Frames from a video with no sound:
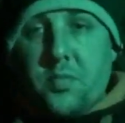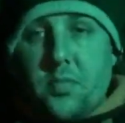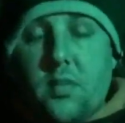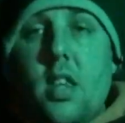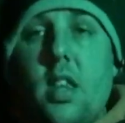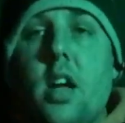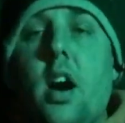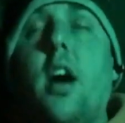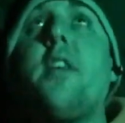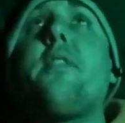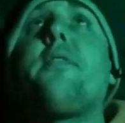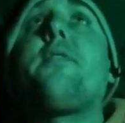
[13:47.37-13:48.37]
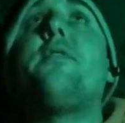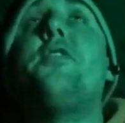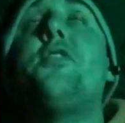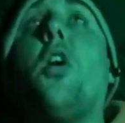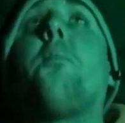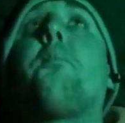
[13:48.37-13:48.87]
I've not
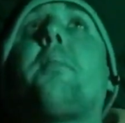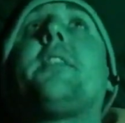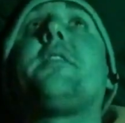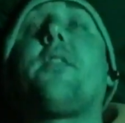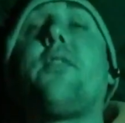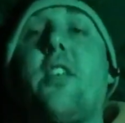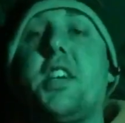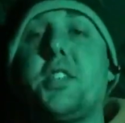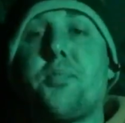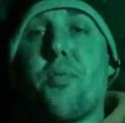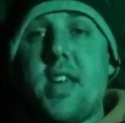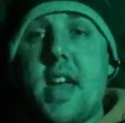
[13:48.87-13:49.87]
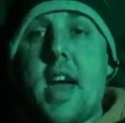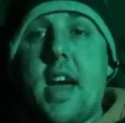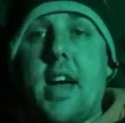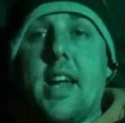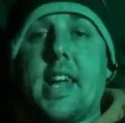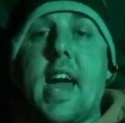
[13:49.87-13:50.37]
been to Thursbury yet.
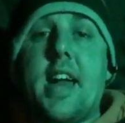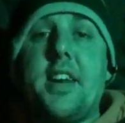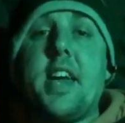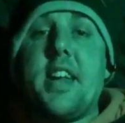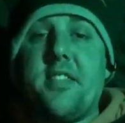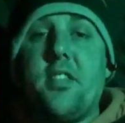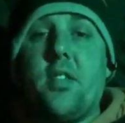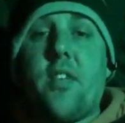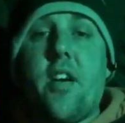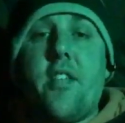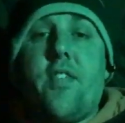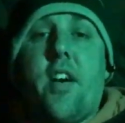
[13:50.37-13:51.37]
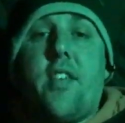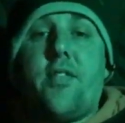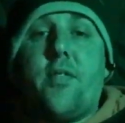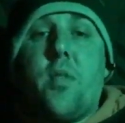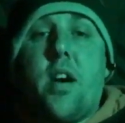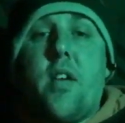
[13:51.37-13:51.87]
Again, it's not very far from where
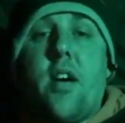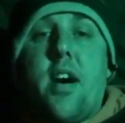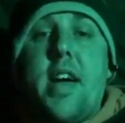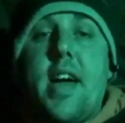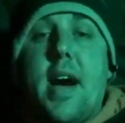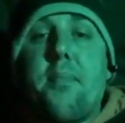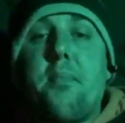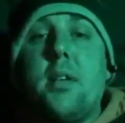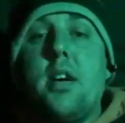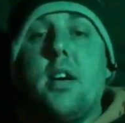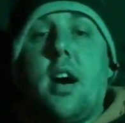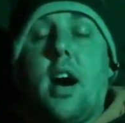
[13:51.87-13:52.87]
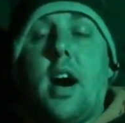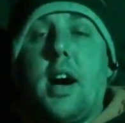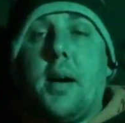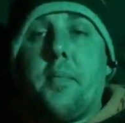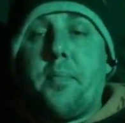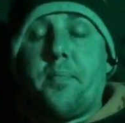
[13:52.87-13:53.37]
I am,
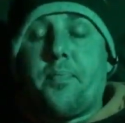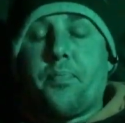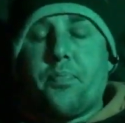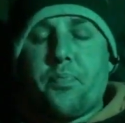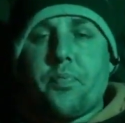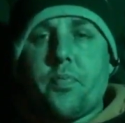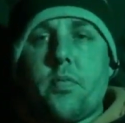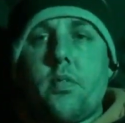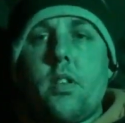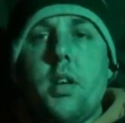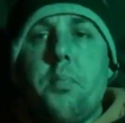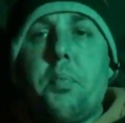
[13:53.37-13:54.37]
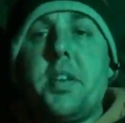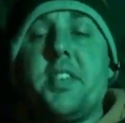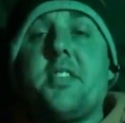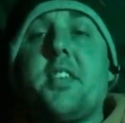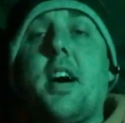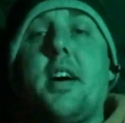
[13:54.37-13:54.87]
but it's
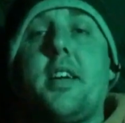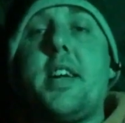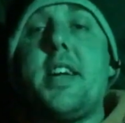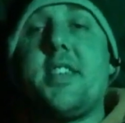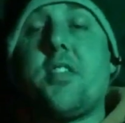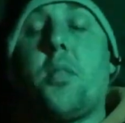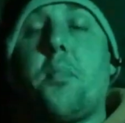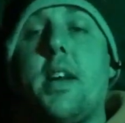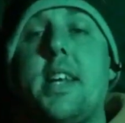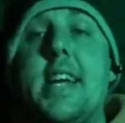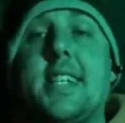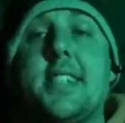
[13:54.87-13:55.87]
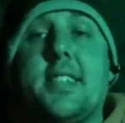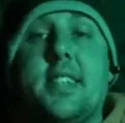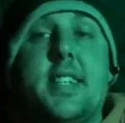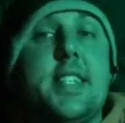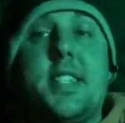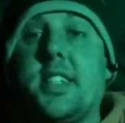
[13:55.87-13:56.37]
on my list. It's just
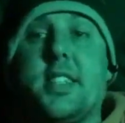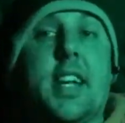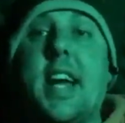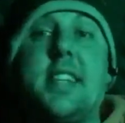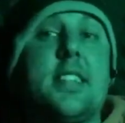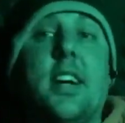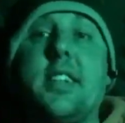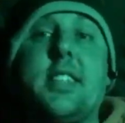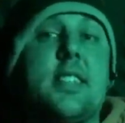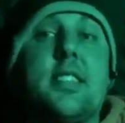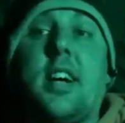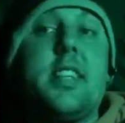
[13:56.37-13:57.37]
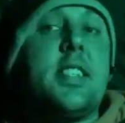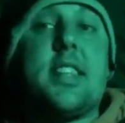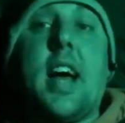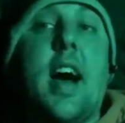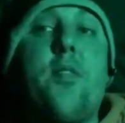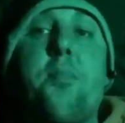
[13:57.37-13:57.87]
a case that I just haven't
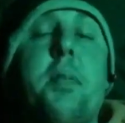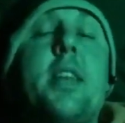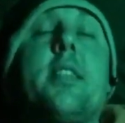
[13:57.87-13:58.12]
been there.